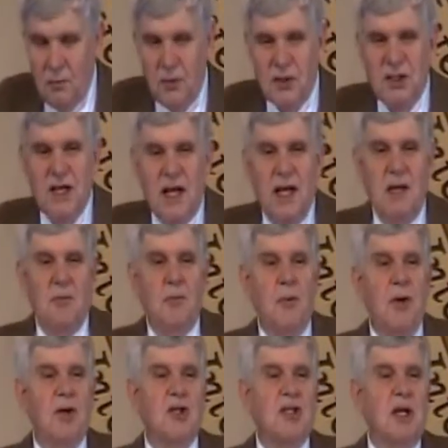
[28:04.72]
We're saying
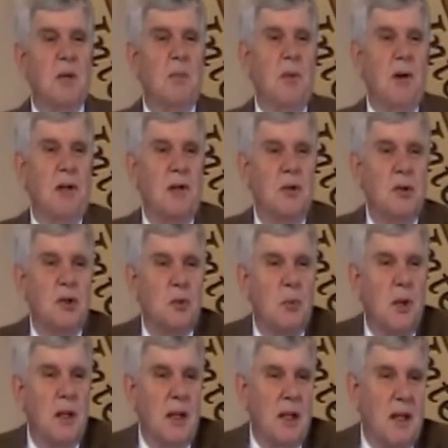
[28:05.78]
we're someone who's
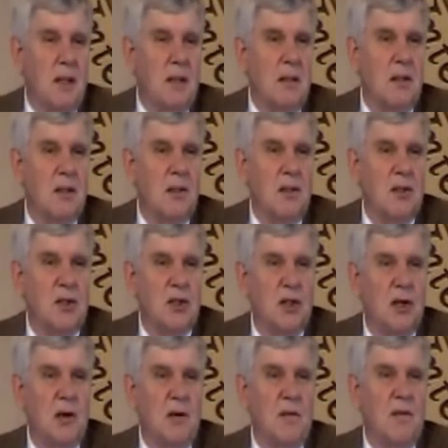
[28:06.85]
willing to
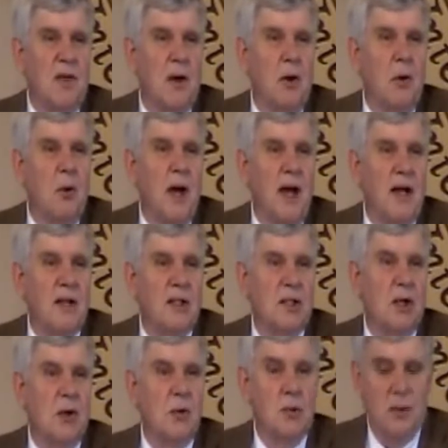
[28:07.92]
serve the whole
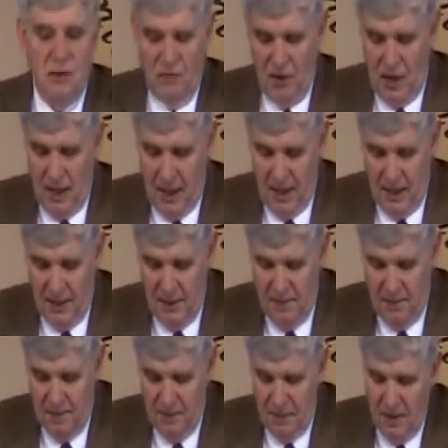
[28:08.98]
household of God,
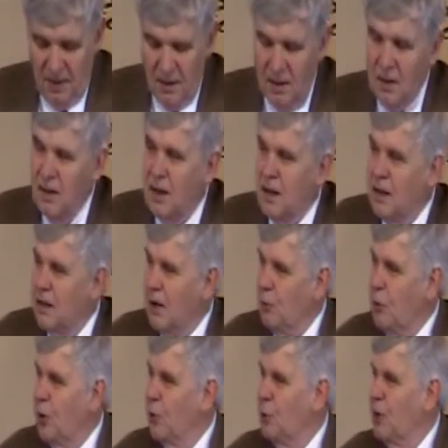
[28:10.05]
that
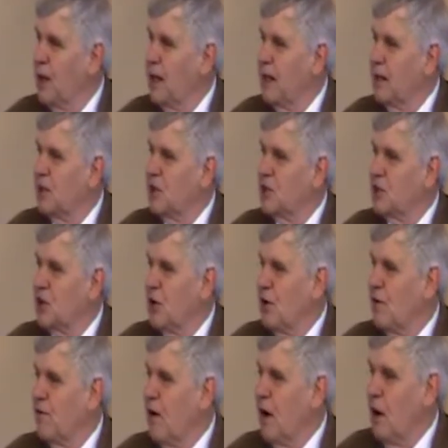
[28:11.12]
we're willing to
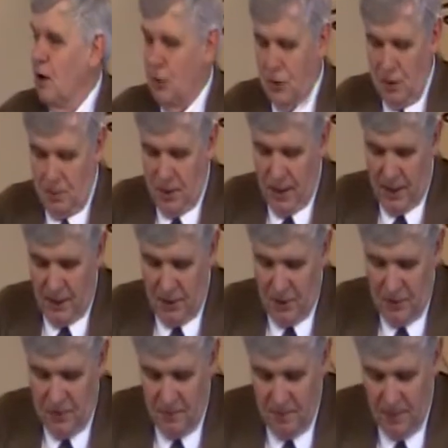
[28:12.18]
serve all the
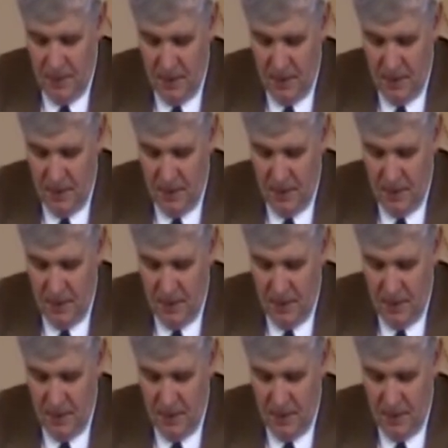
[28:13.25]
brethren.